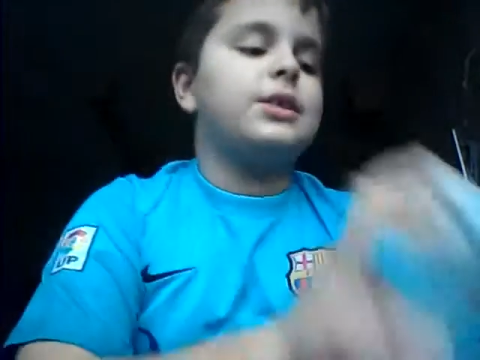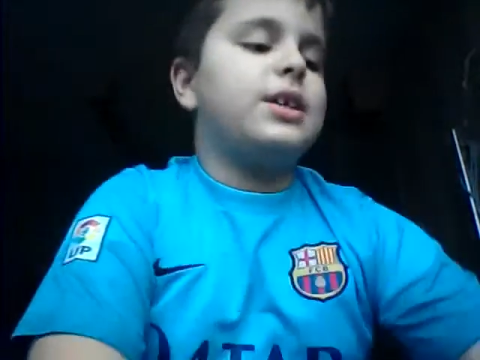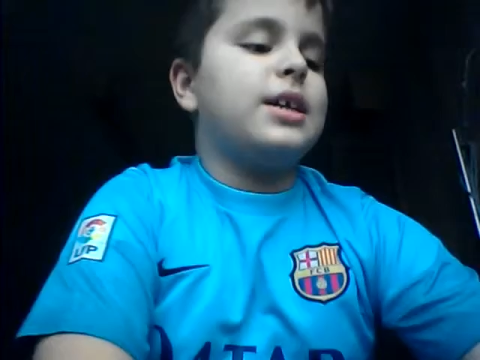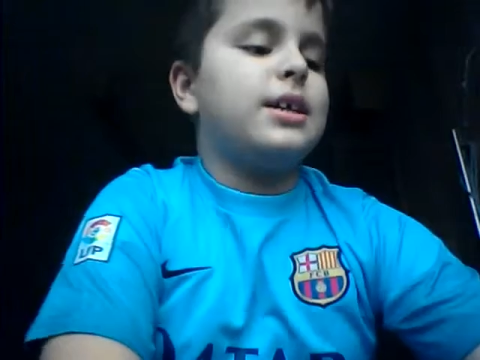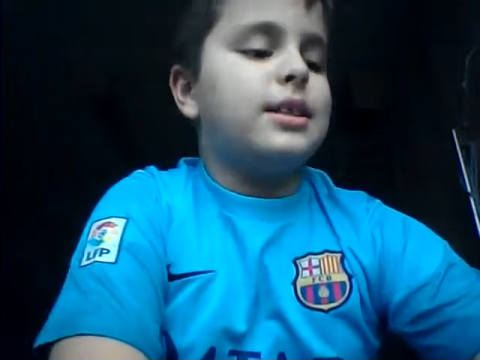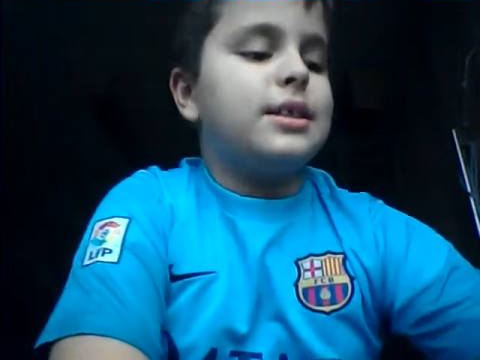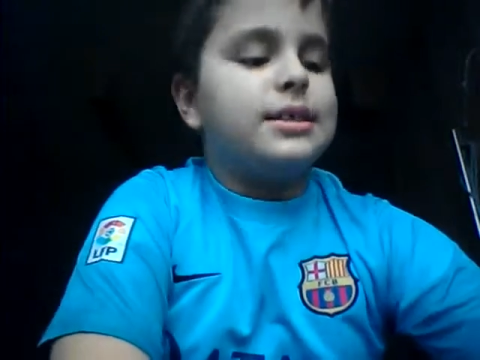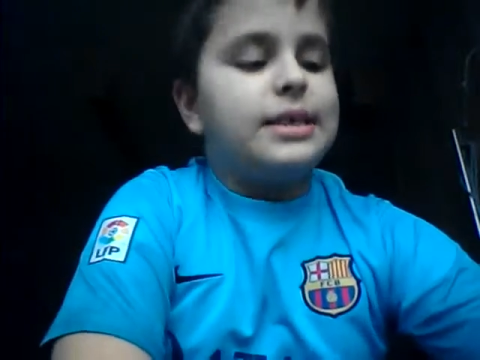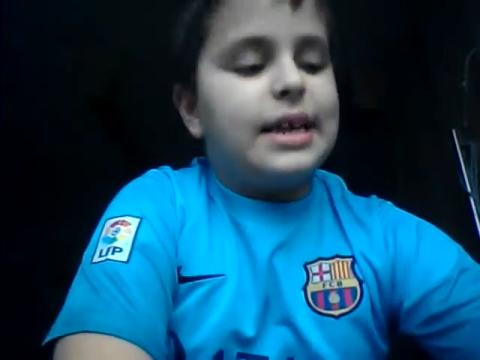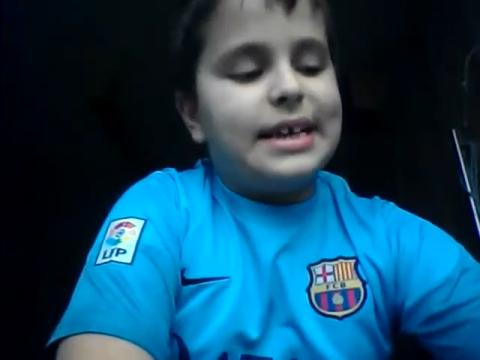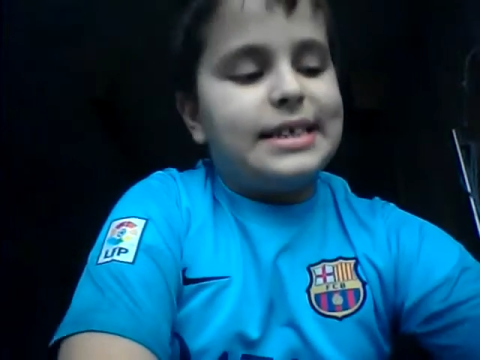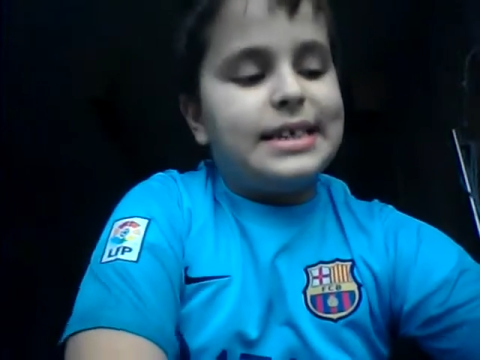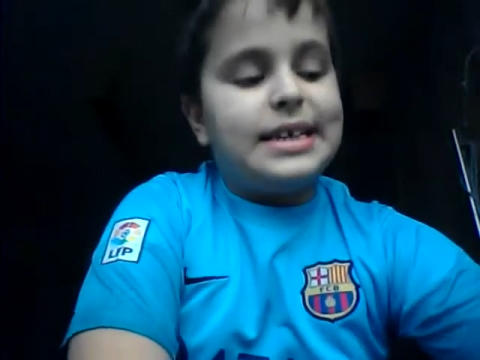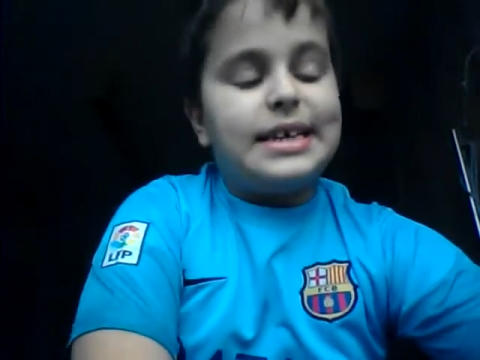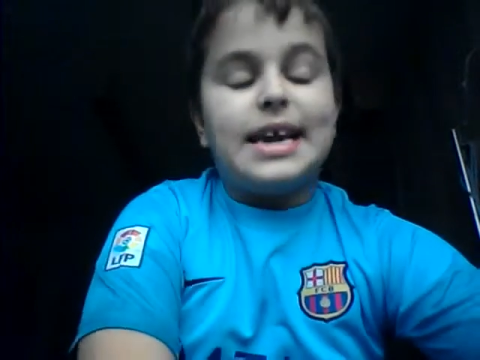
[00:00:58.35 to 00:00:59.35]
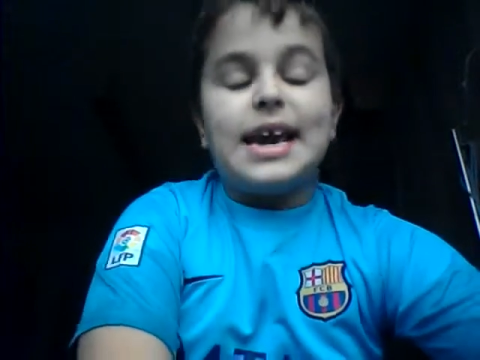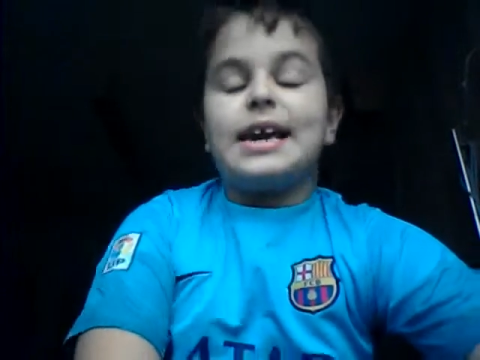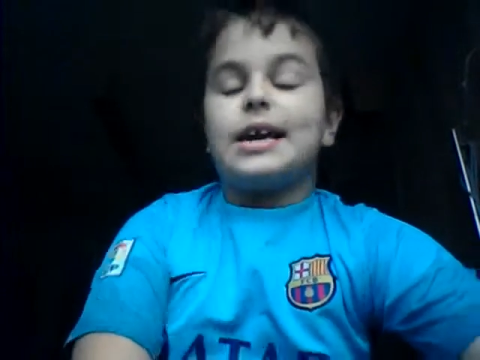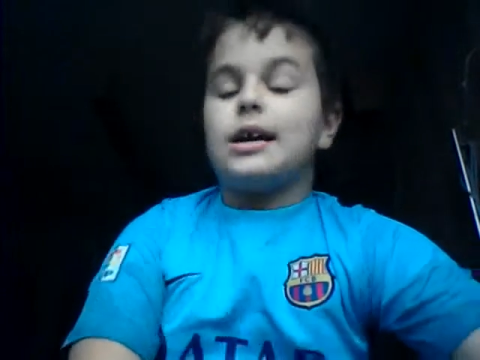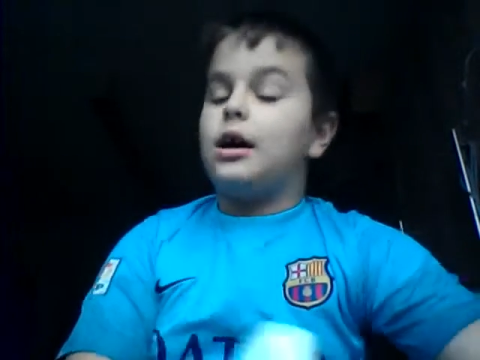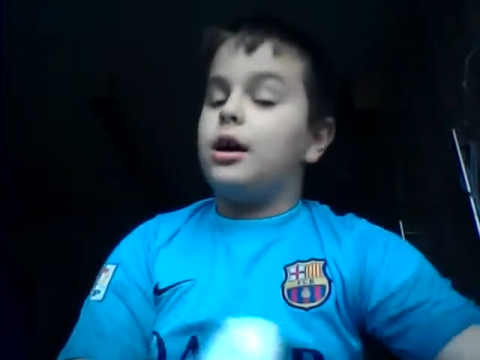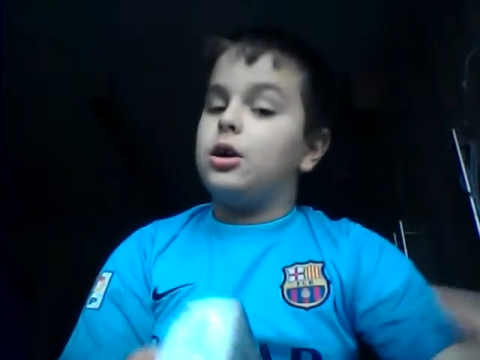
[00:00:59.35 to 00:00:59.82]
together it's
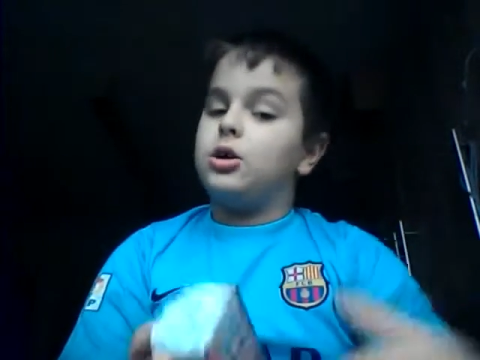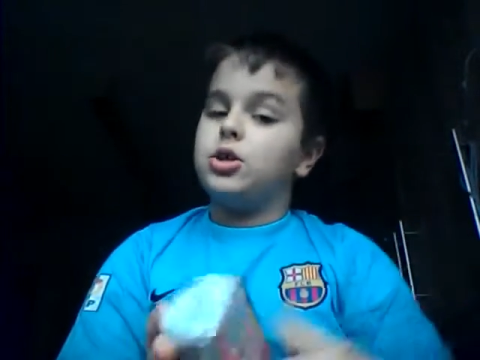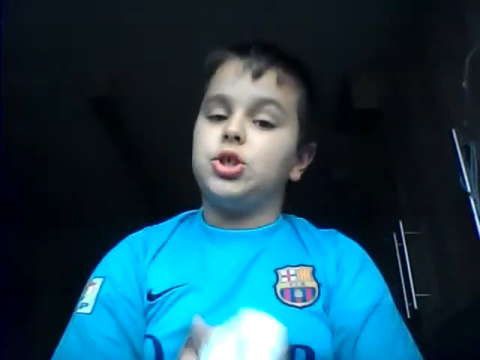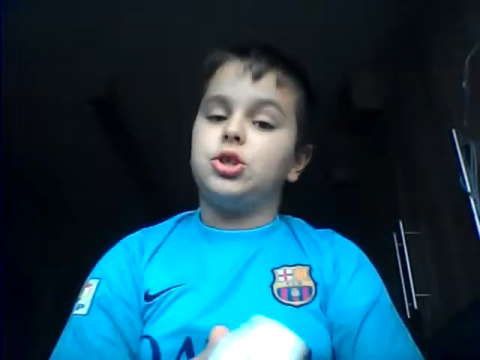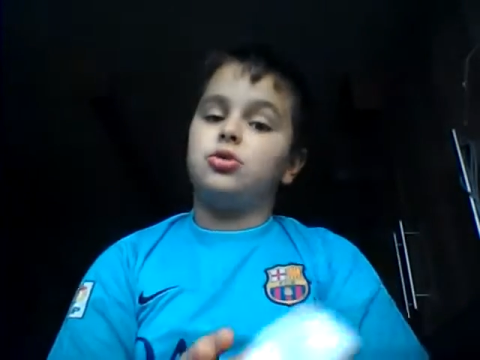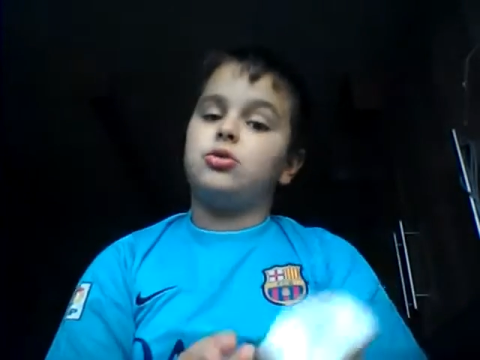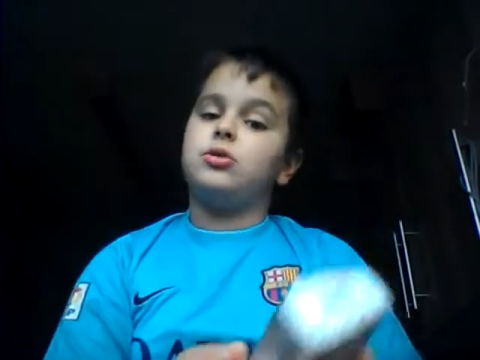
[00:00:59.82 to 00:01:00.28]
88 cards. You know,